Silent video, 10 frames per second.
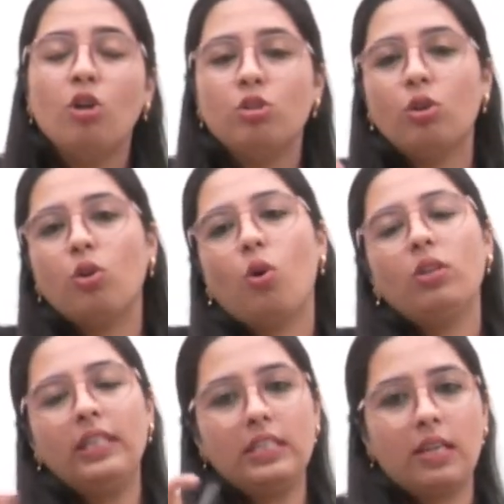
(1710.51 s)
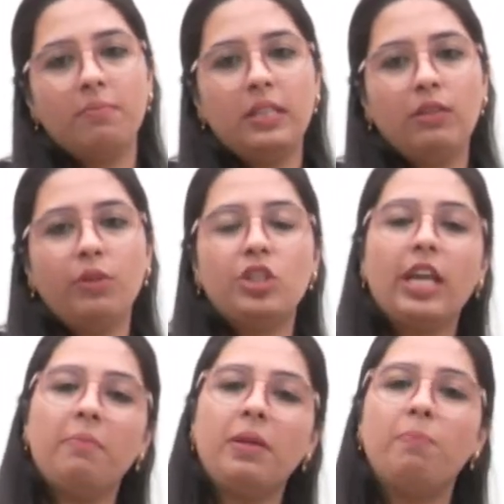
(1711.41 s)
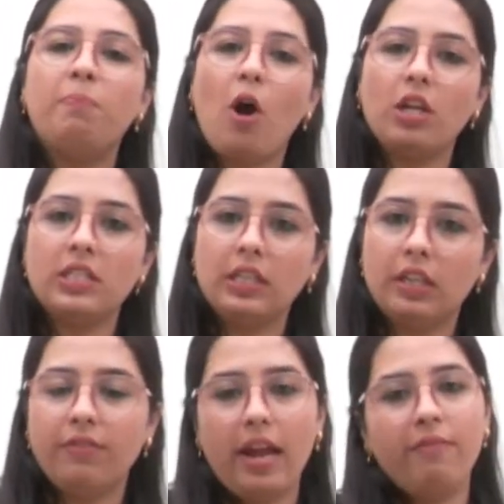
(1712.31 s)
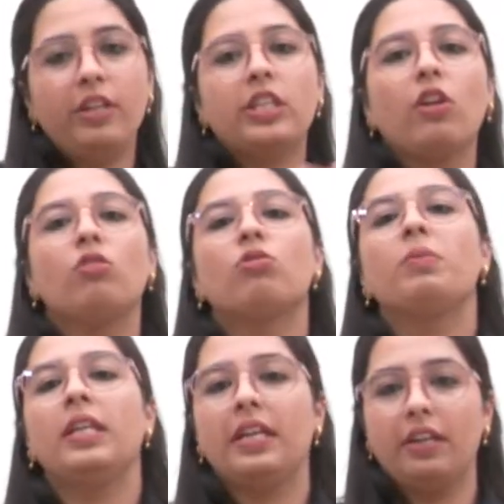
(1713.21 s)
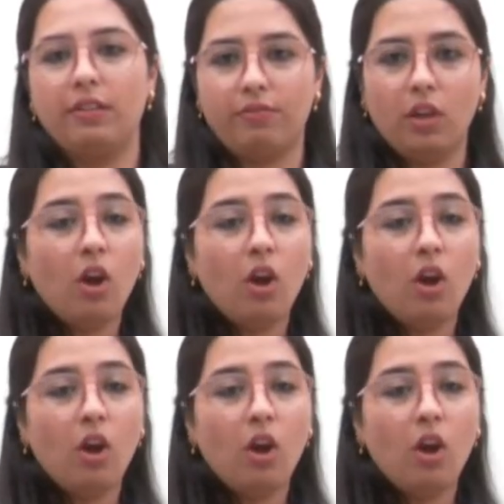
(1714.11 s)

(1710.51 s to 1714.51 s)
So growth is something which can be positive and which can also be negative.